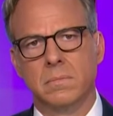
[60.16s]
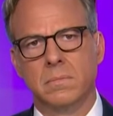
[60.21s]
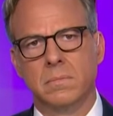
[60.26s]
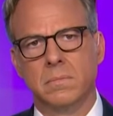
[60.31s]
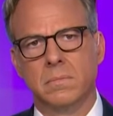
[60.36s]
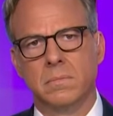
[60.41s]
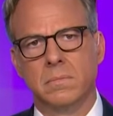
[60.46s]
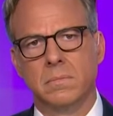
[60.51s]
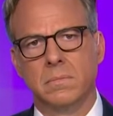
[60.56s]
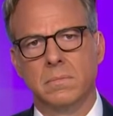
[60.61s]

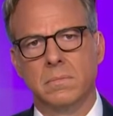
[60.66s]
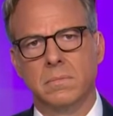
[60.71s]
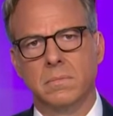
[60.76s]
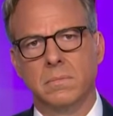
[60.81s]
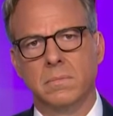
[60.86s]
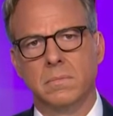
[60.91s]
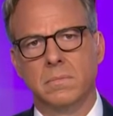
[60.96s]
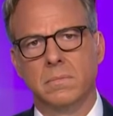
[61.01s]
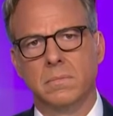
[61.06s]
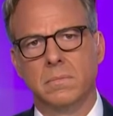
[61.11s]

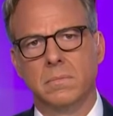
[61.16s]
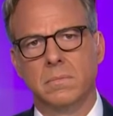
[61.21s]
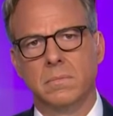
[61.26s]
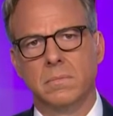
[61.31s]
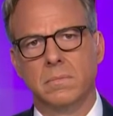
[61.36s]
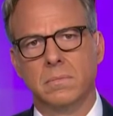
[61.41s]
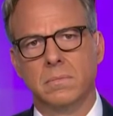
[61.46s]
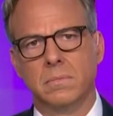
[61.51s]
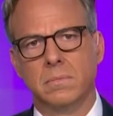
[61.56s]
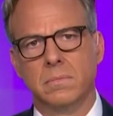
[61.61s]

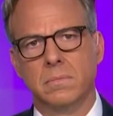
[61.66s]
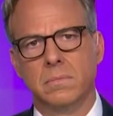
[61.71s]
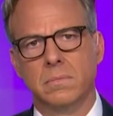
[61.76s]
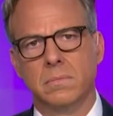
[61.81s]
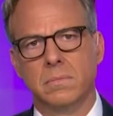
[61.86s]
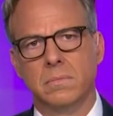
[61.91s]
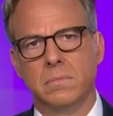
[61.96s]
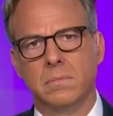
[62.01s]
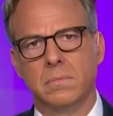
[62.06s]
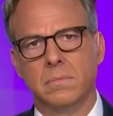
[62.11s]

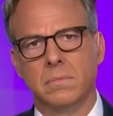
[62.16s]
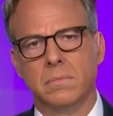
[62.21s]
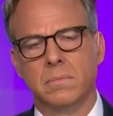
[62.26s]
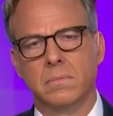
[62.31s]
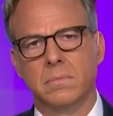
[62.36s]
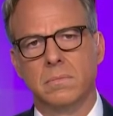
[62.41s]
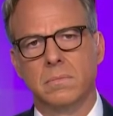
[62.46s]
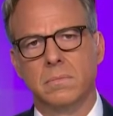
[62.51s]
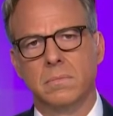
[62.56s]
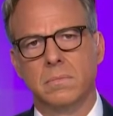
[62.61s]

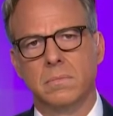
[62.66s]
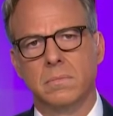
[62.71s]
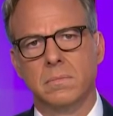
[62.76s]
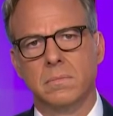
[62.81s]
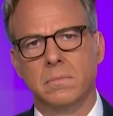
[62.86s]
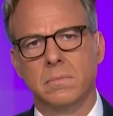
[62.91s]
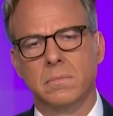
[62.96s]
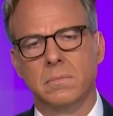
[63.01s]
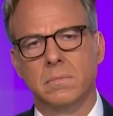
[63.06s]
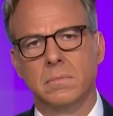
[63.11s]

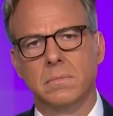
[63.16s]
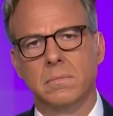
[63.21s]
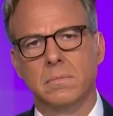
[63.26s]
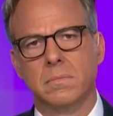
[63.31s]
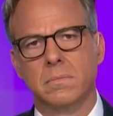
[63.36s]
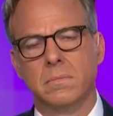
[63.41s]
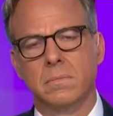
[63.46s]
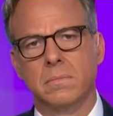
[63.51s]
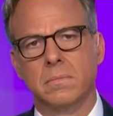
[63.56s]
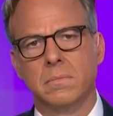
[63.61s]

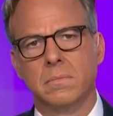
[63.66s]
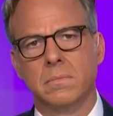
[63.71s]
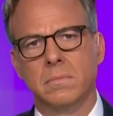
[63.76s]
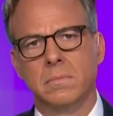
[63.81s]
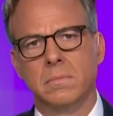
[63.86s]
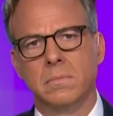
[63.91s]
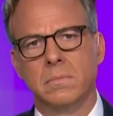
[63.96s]
(silent)